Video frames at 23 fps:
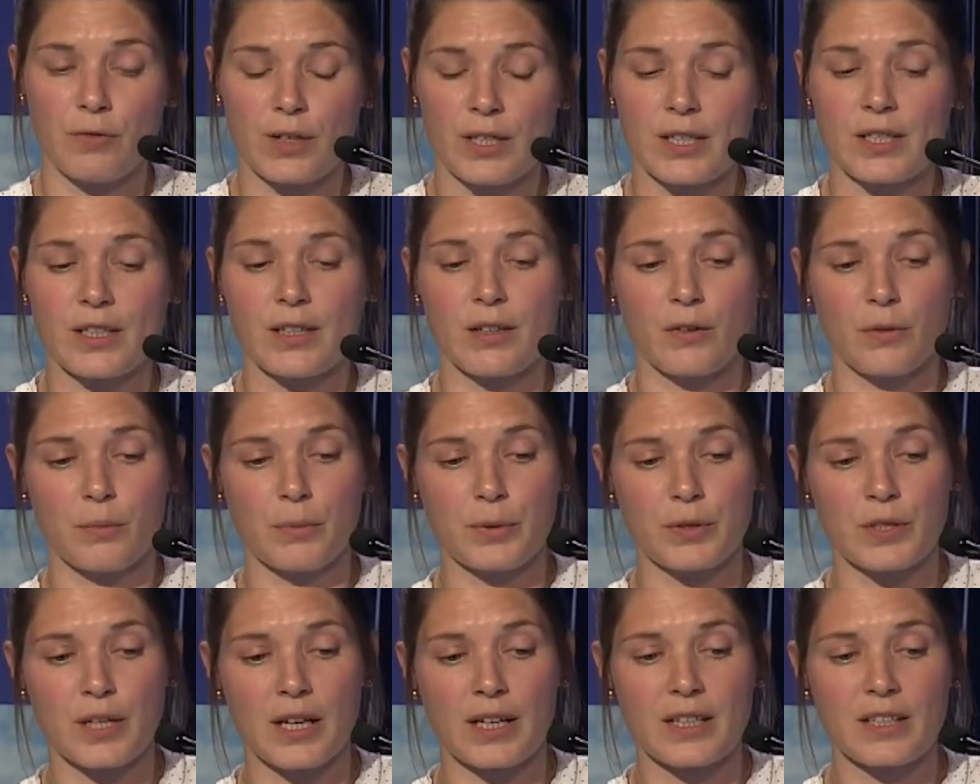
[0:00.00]
risk or
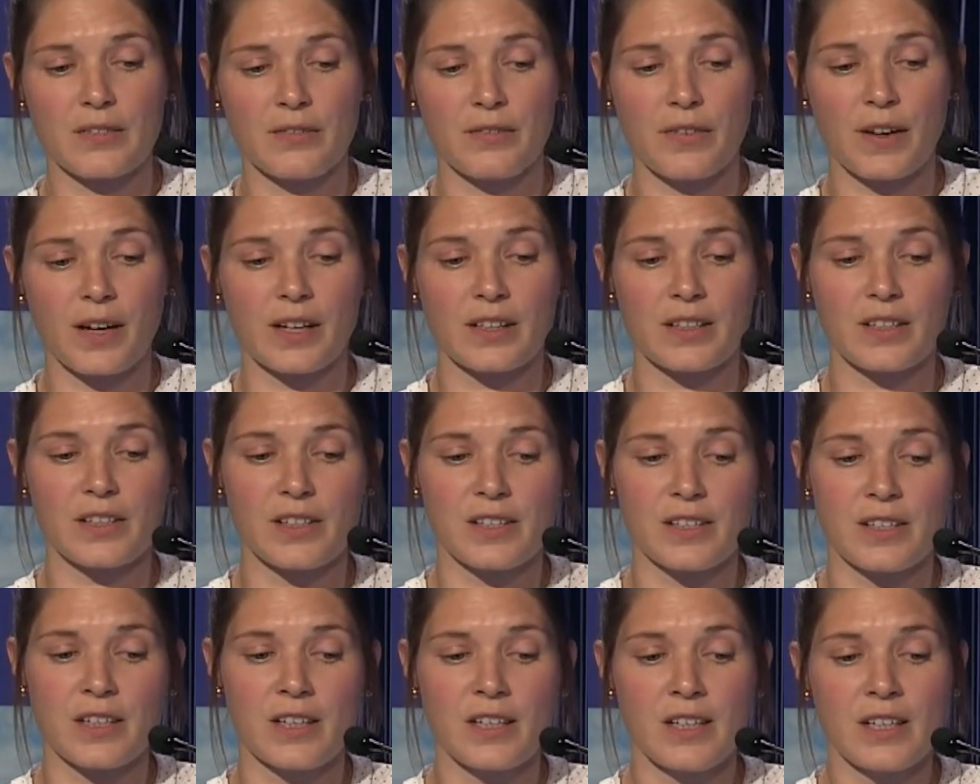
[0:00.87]
protective
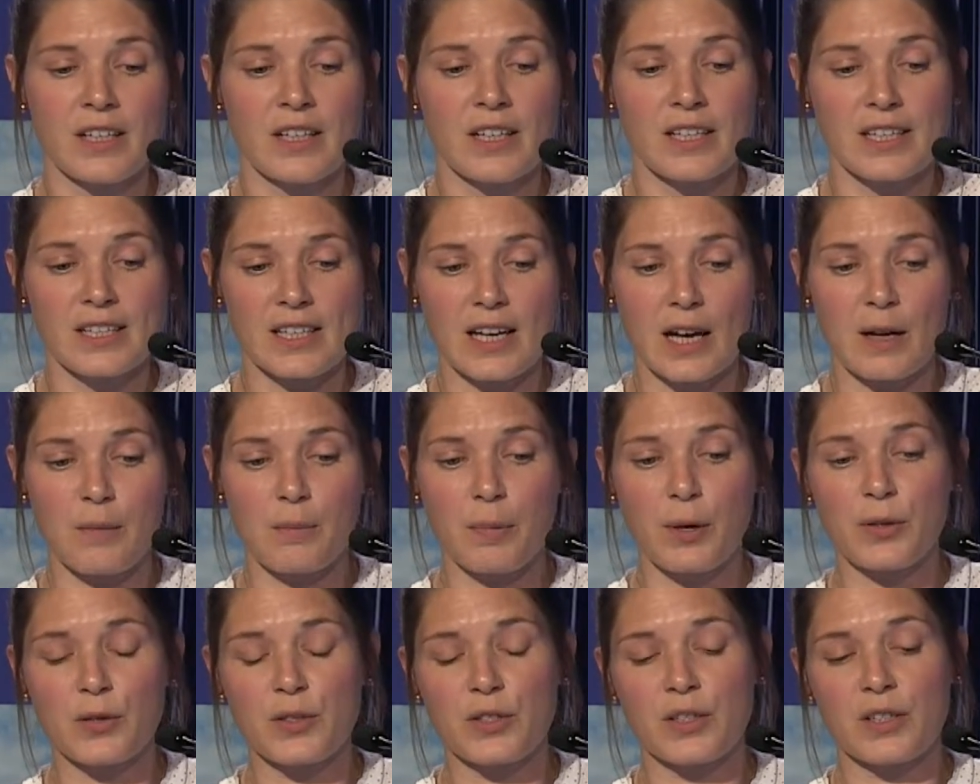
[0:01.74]
factors,
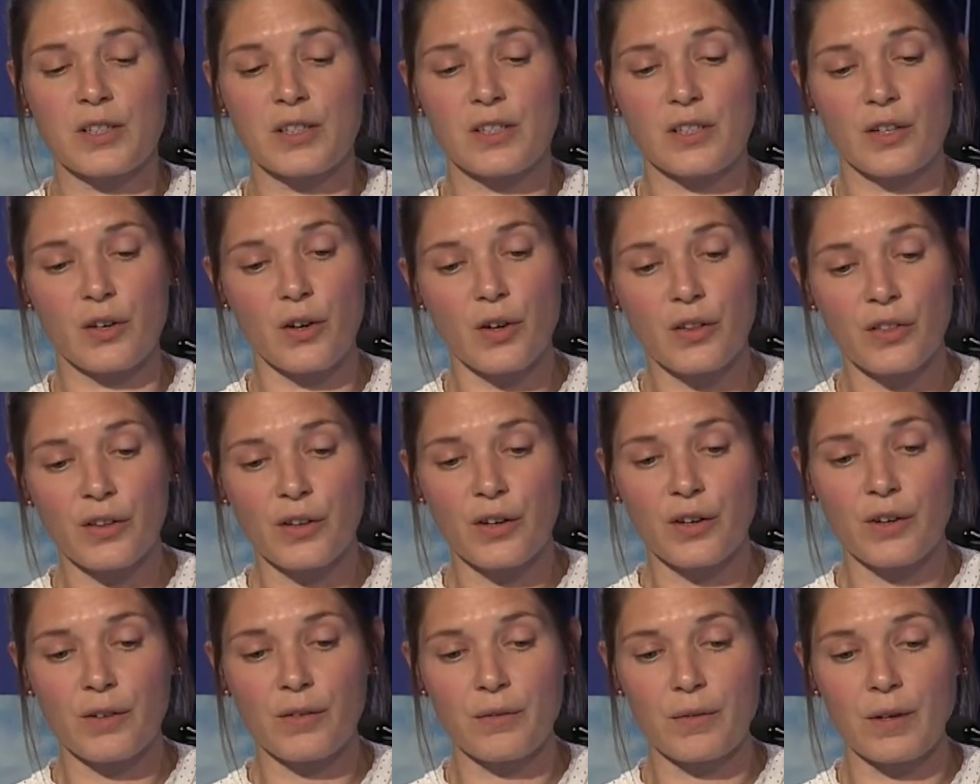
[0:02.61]
signposting to
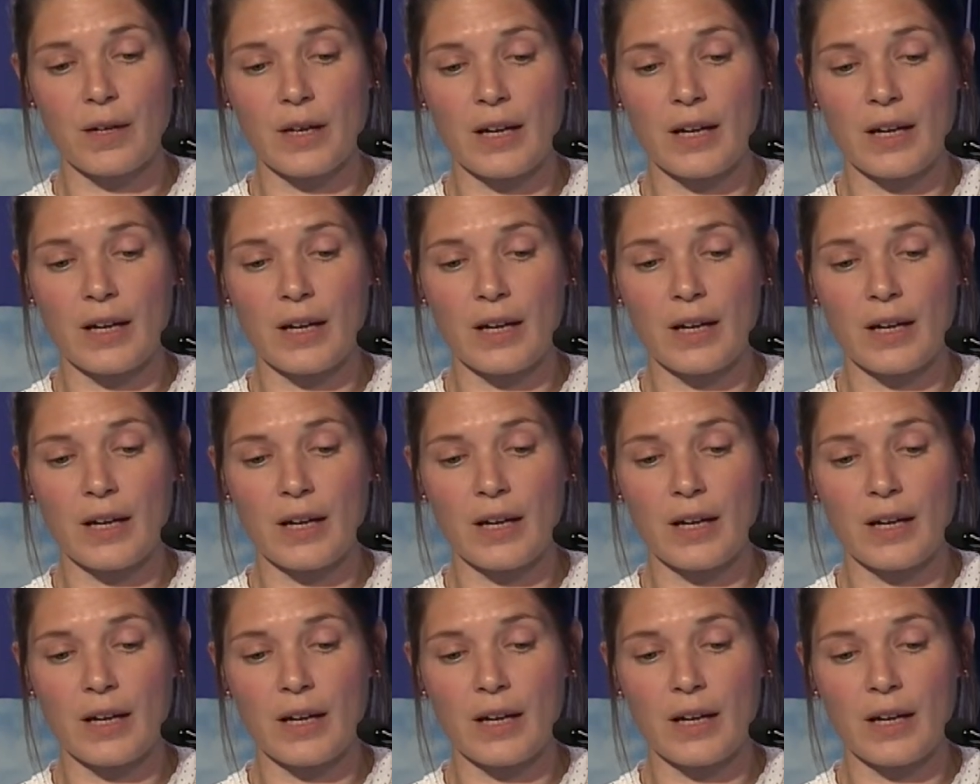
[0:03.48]
other